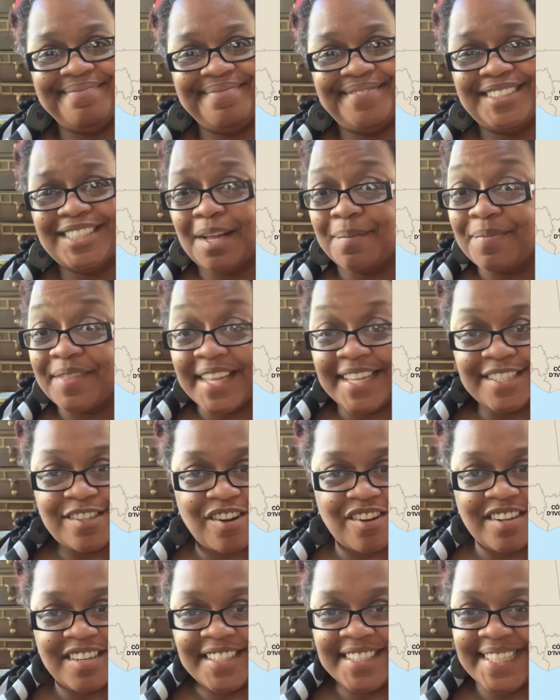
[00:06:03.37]
some things
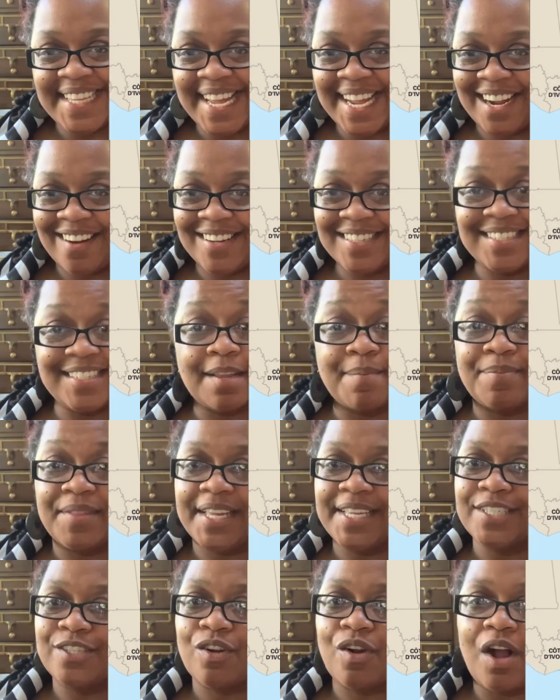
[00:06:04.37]
are good there and some
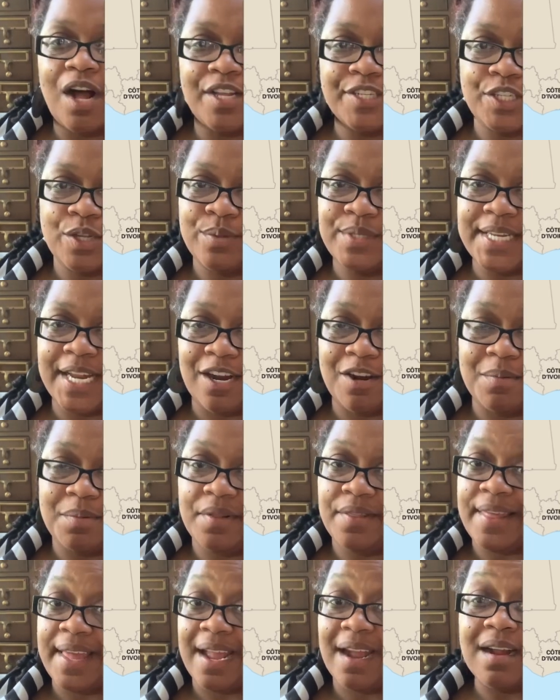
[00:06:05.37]
things are also
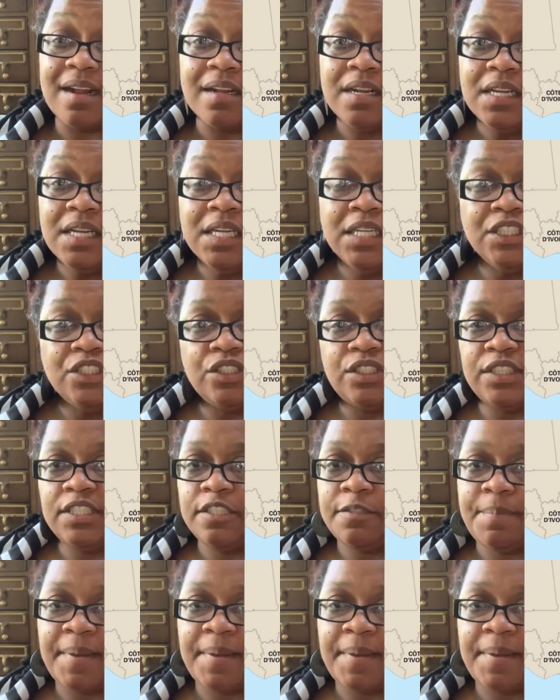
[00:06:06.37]
terrible there. She's